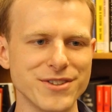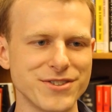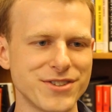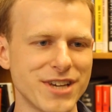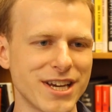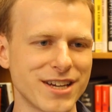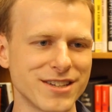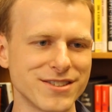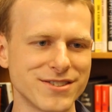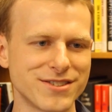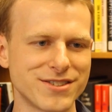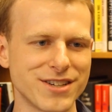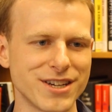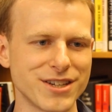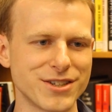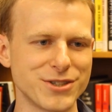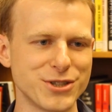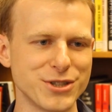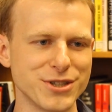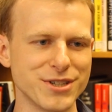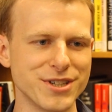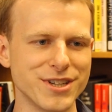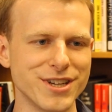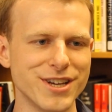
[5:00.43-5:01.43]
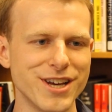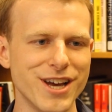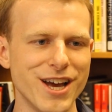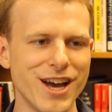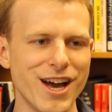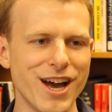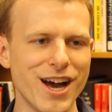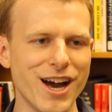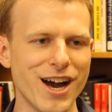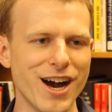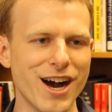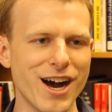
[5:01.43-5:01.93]
the second section
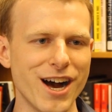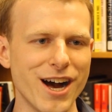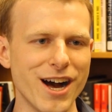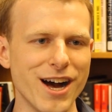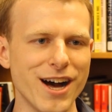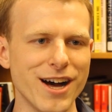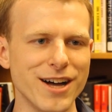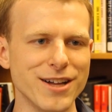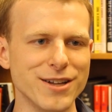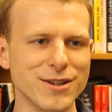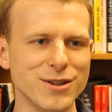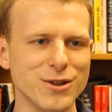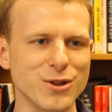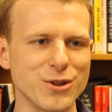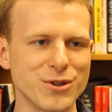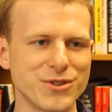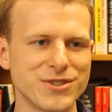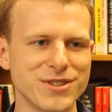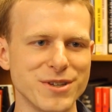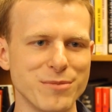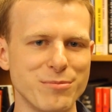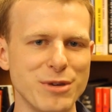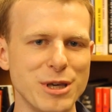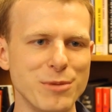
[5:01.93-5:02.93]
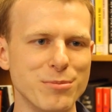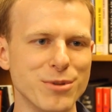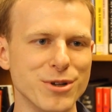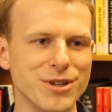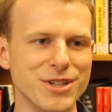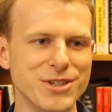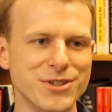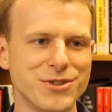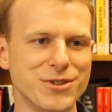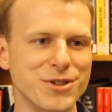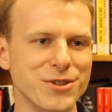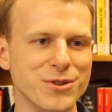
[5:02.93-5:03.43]
looks at people
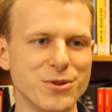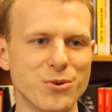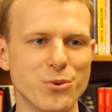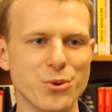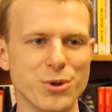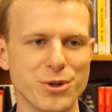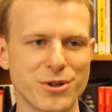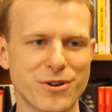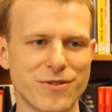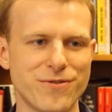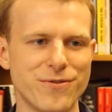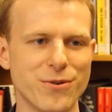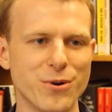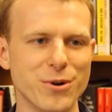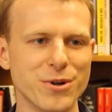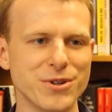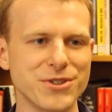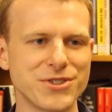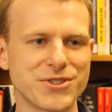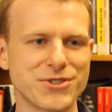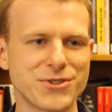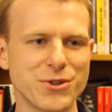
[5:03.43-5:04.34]
entering the workforce,